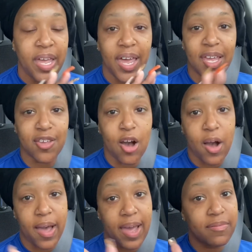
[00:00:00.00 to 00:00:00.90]
and y'all,
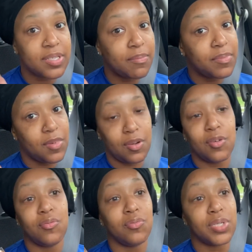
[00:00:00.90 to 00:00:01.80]
I have some
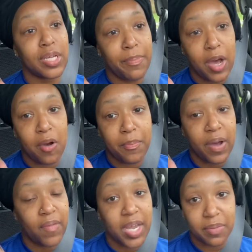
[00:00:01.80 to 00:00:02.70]
news about my
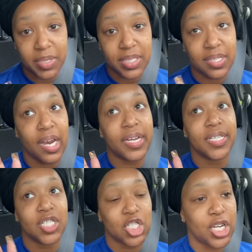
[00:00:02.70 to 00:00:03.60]
vitamins that I need
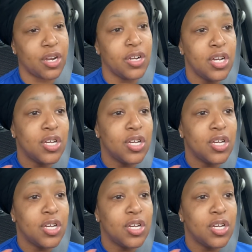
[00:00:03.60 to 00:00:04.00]
to share,